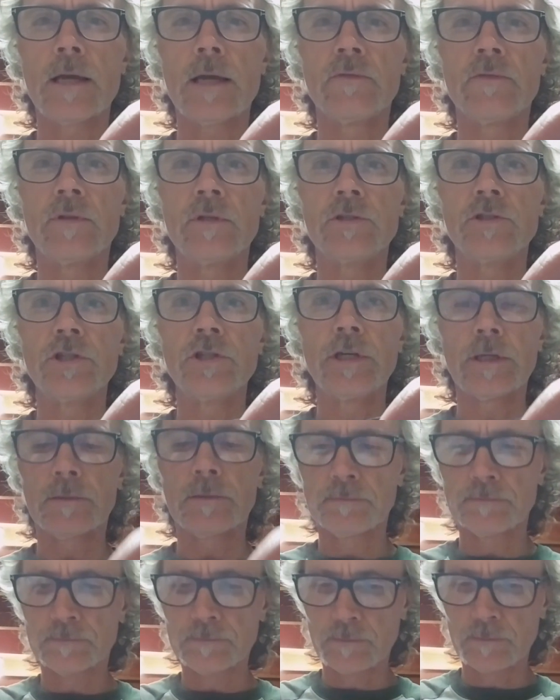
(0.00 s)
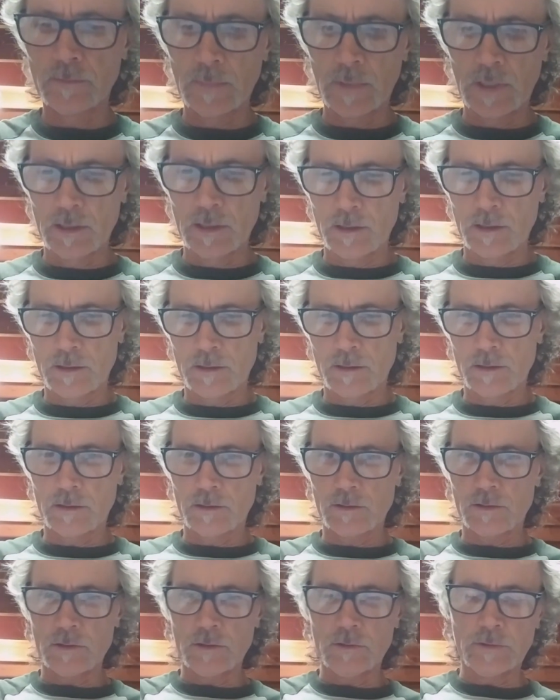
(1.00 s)
of the jig.
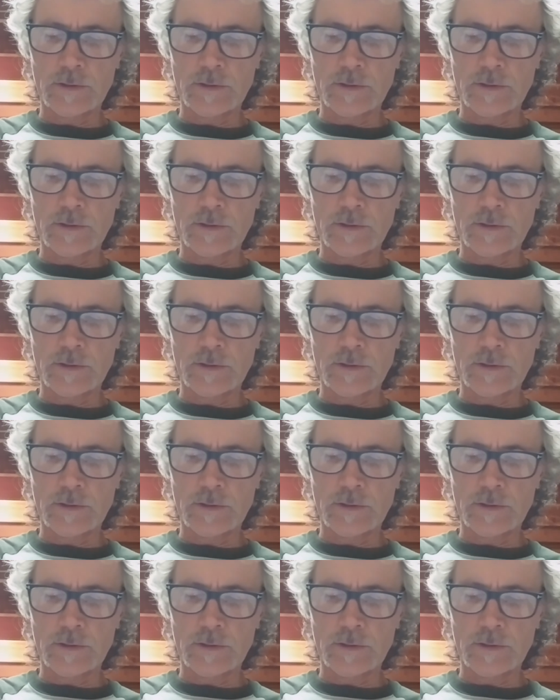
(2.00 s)
So